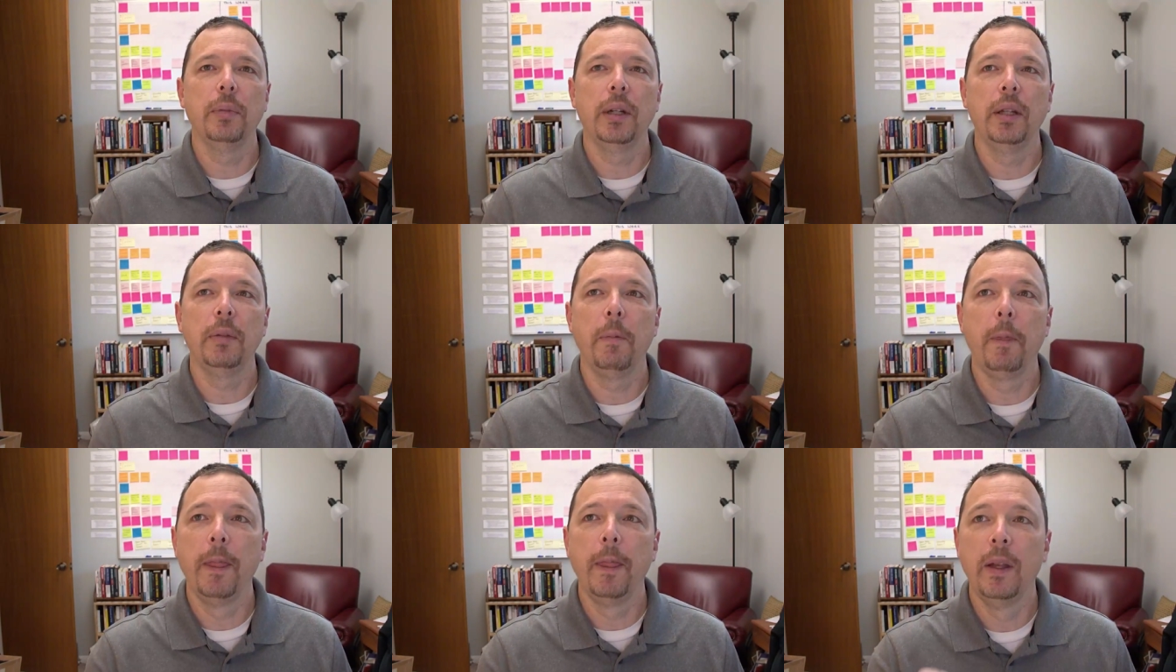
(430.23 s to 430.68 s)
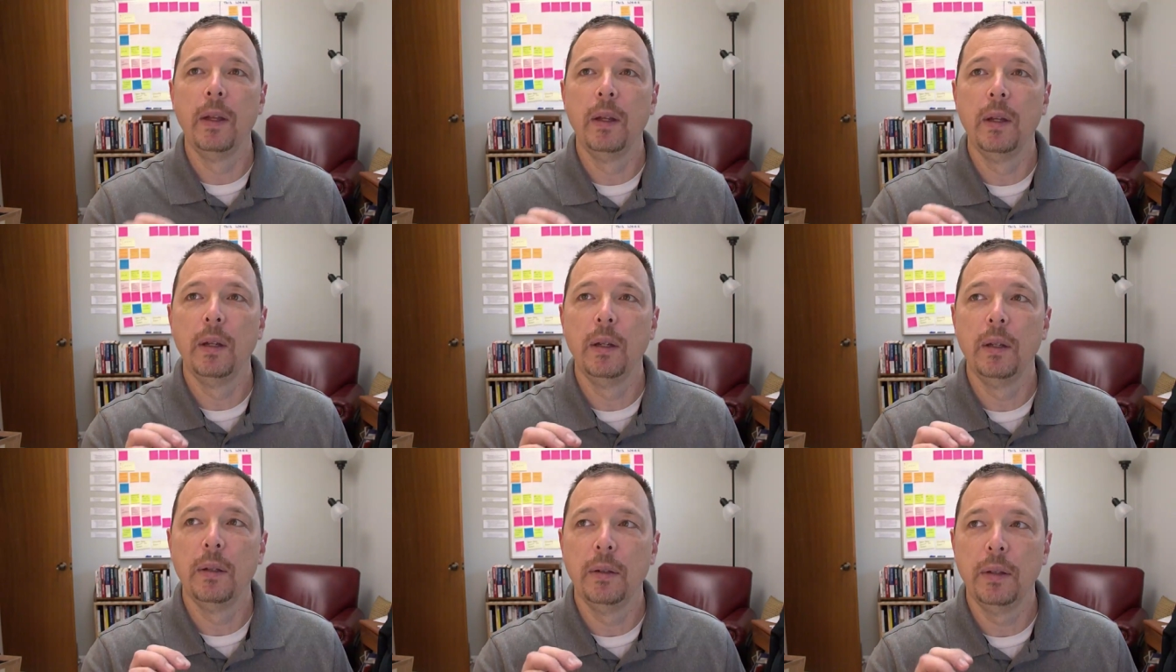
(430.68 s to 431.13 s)
But
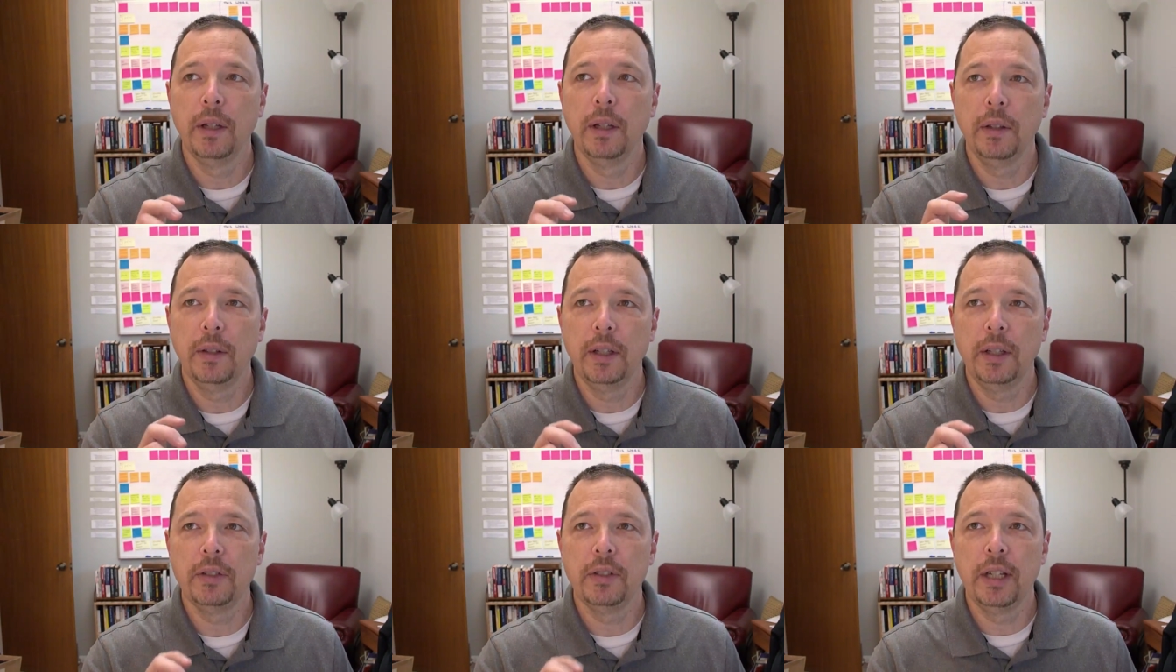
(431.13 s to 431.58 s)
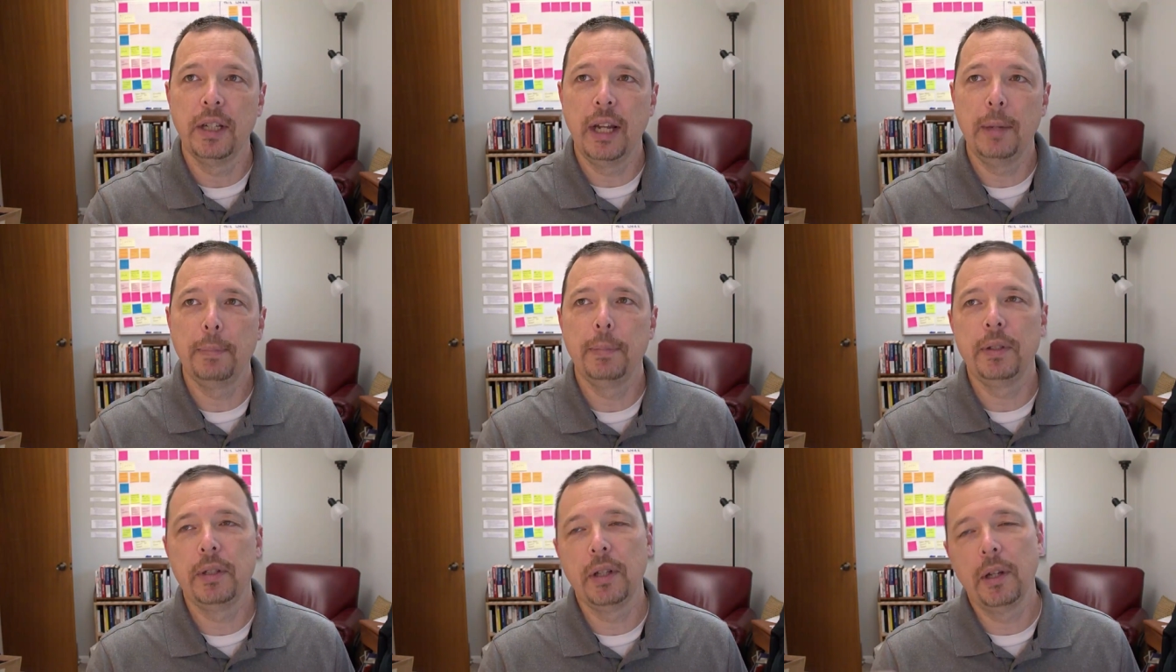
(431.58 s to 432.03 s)
there's an
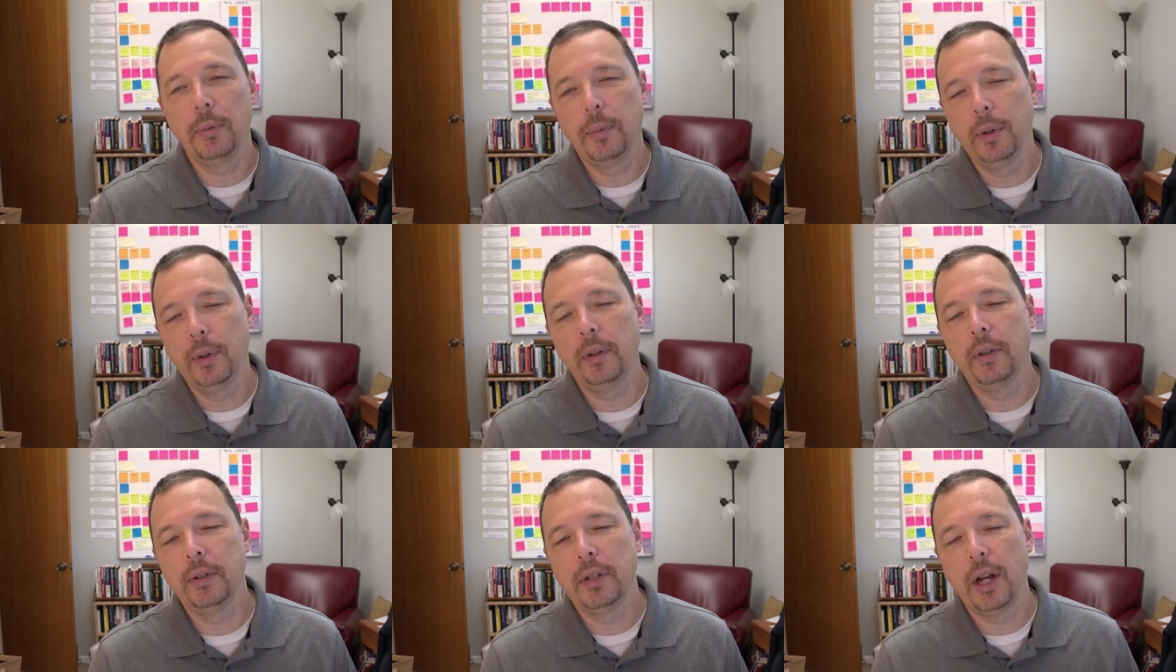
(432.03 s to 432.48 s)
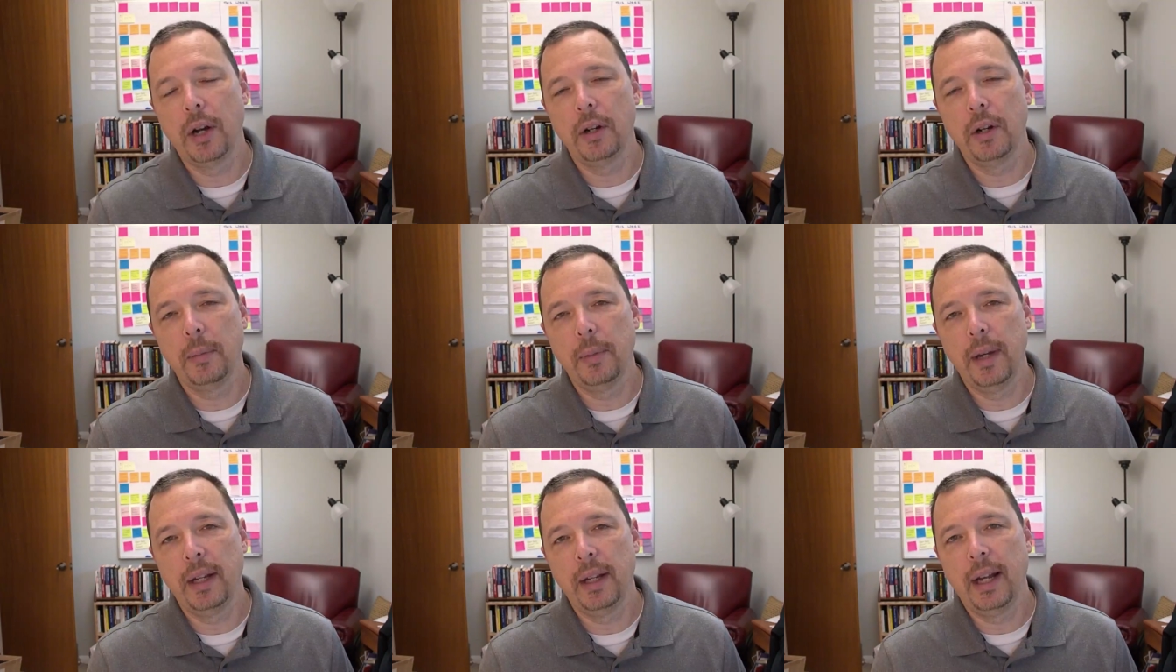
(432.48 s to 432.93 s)
episode where they're
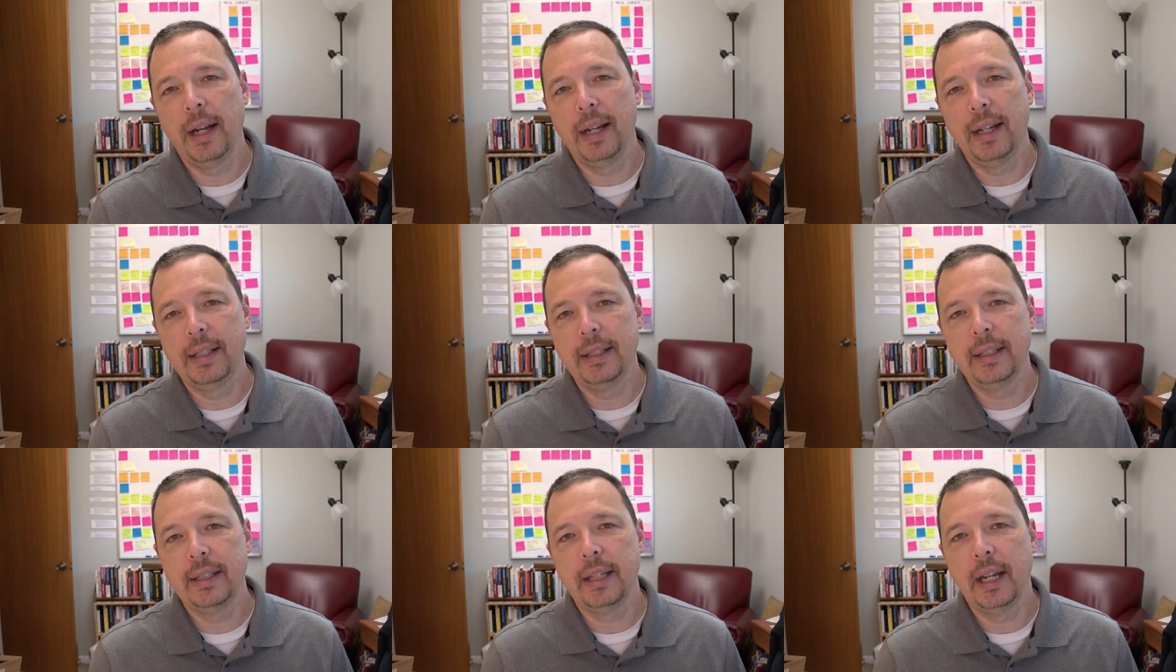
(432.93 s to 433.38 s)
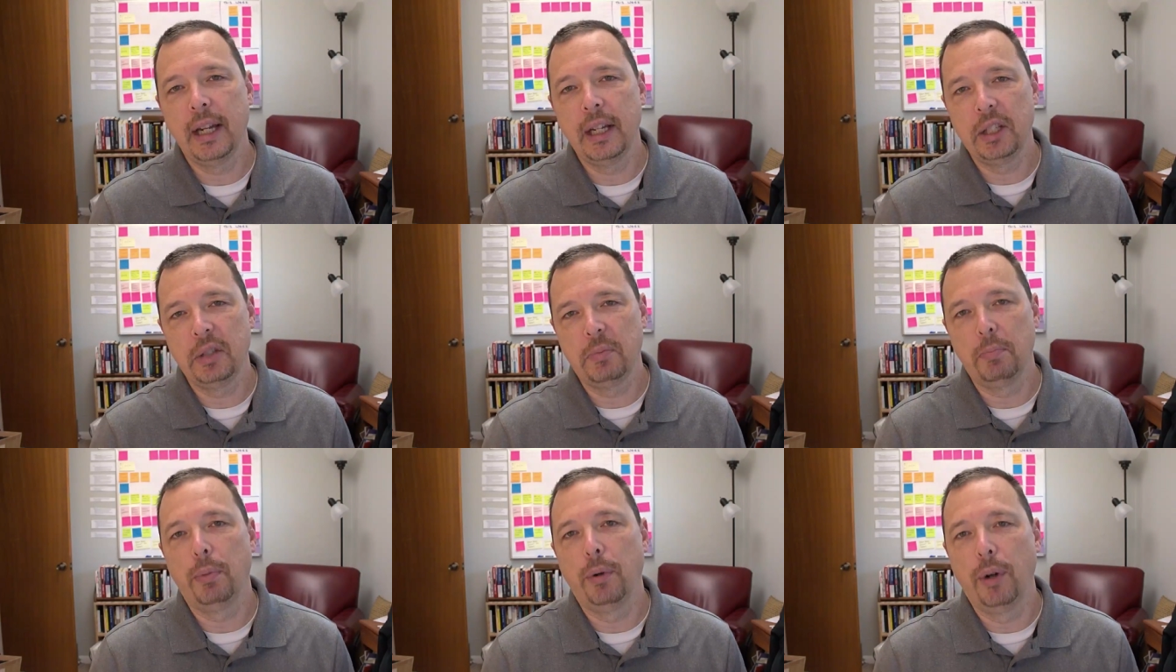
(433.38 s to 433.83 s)
talking about
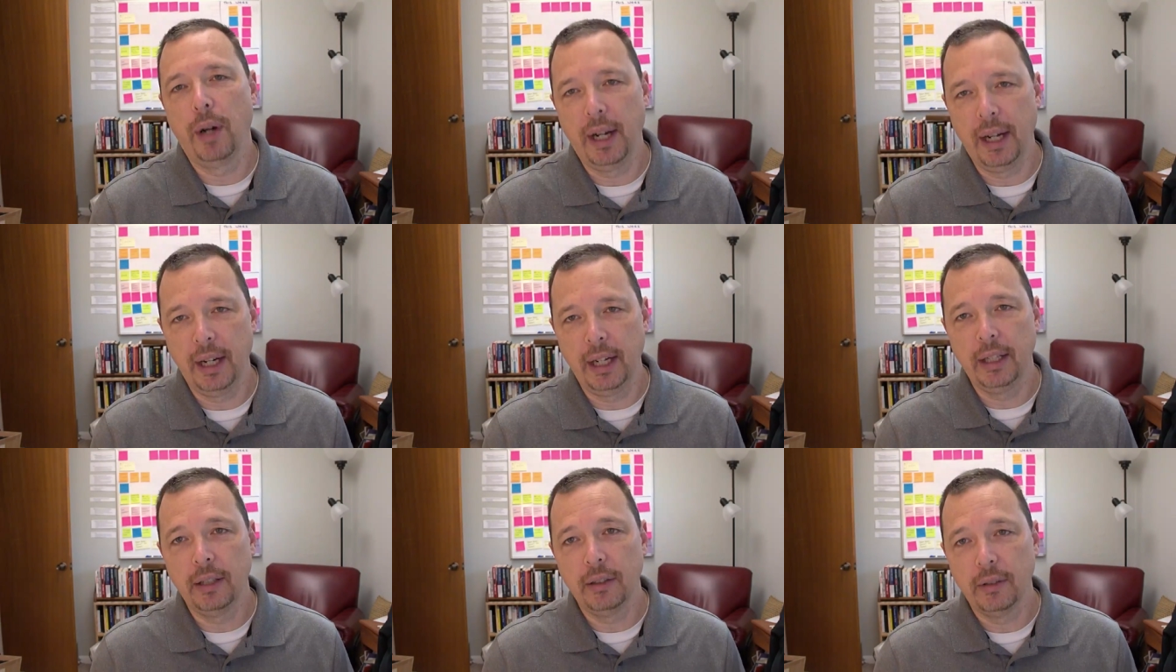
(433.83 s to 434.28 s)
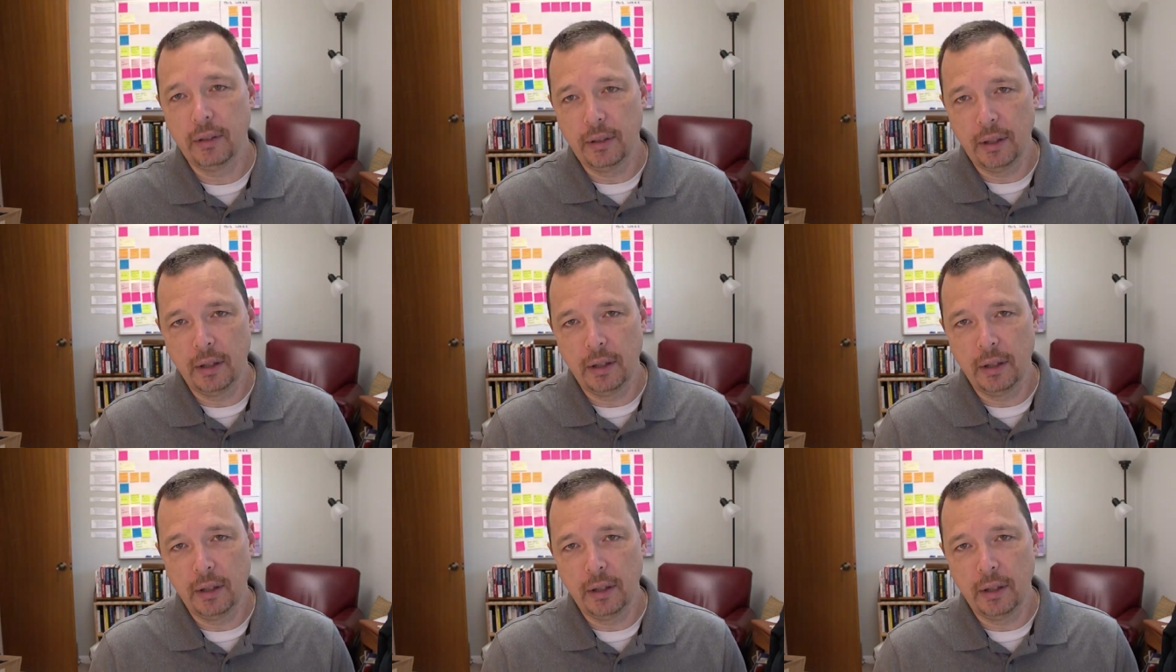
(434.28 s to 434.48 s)
Einstein's brain.